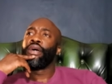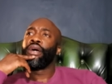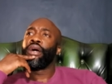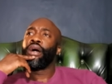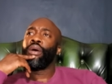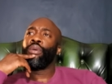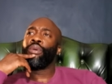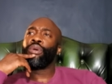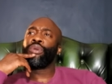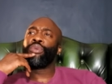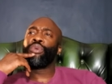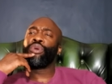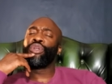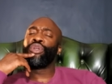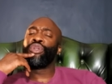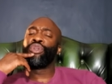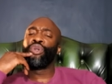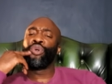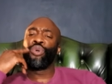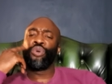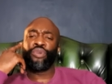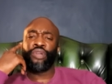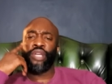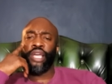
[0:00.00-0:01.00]
wonder what you
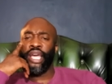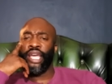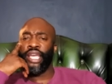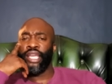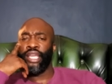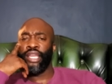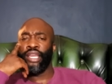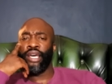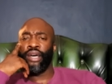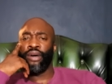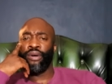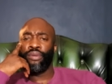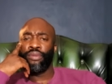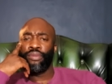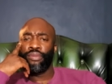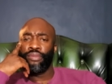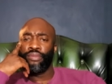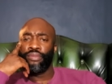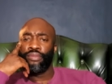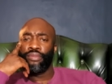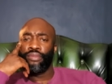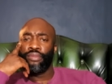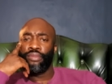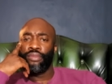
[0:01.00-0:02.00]
do with Katie now.
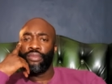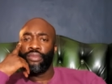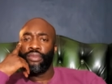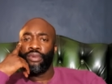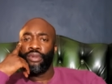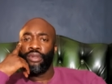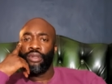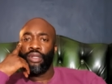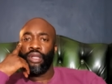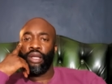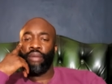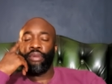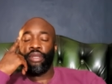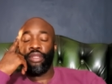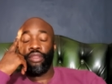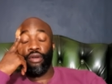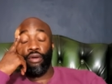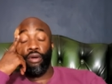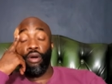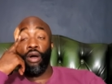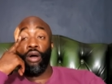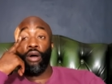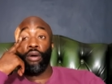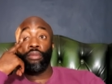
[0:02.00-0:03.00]
I mean,
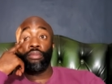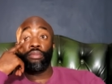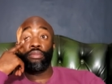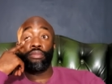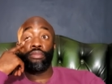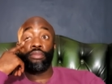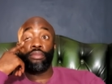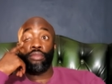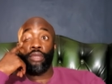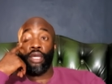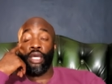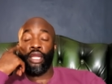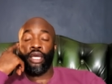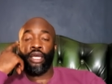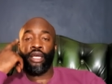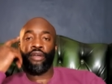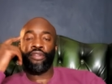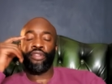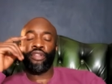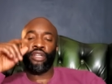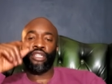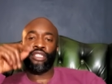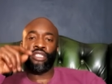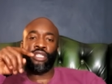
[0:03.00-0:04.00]
there are, and I, I
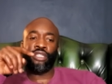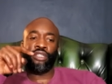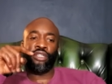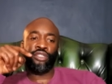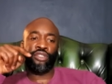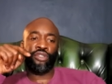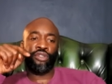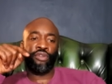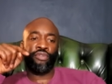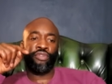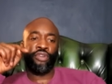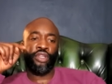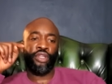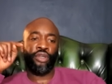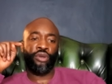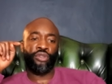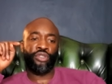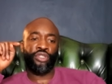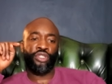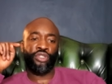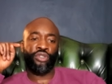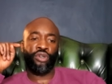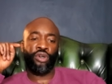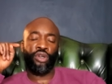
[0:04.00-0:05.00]
think I said this on the video,
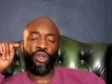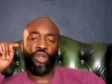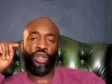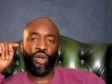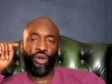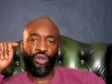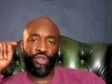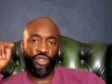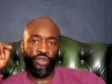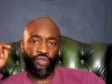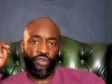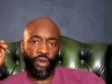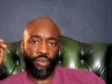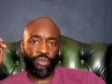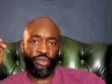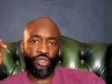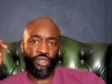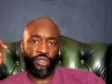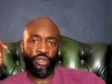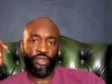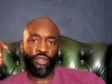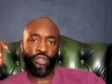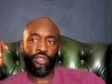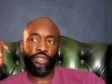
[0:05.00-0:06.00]
she's got loads of
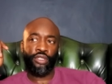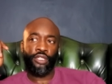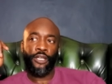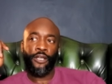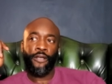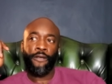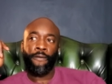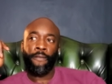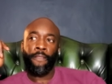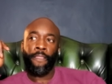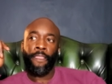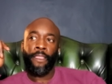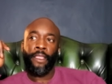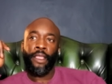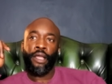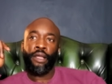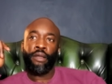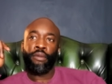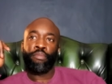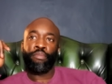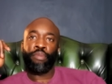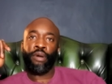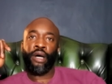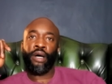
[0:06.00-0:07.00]
options,
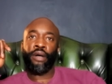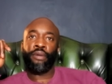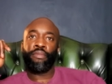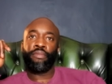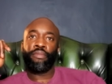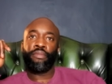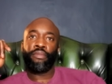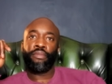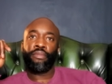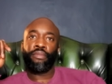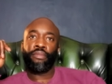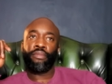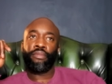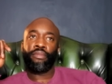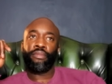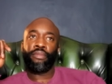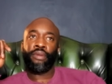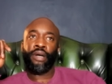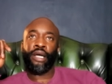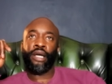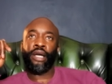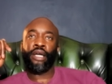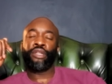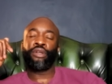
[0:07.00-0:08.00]
but
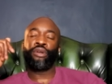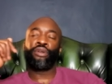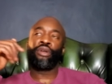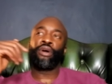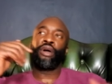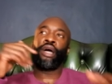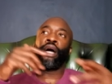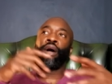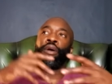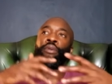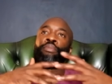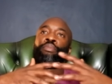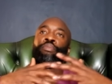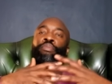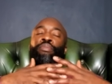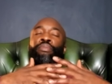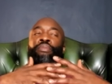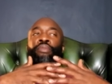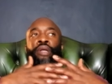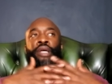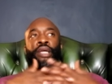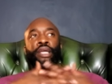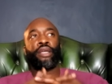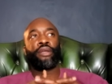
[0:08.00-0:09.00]
I don't know how,
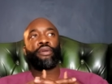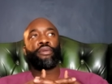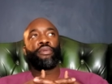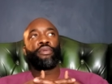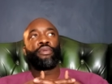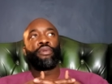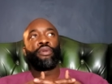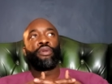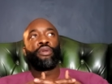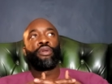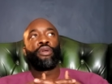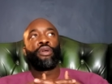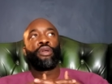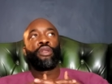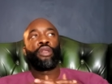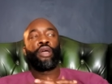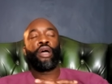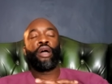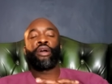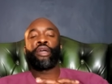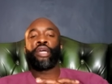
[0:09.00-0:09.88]
like, like